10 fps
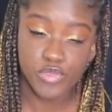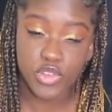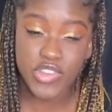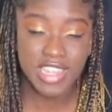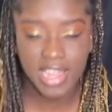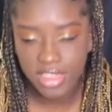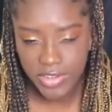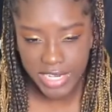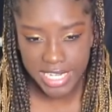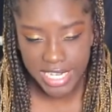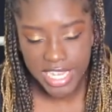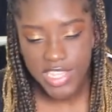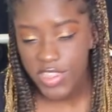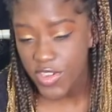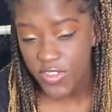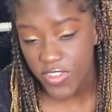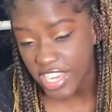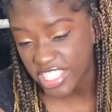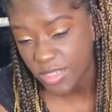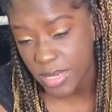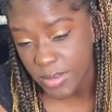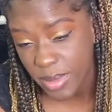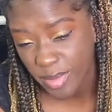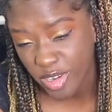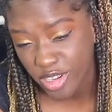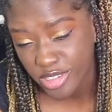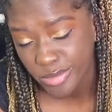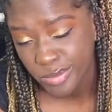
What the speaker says: You're in 9th grade, you're a freshman, baby girl.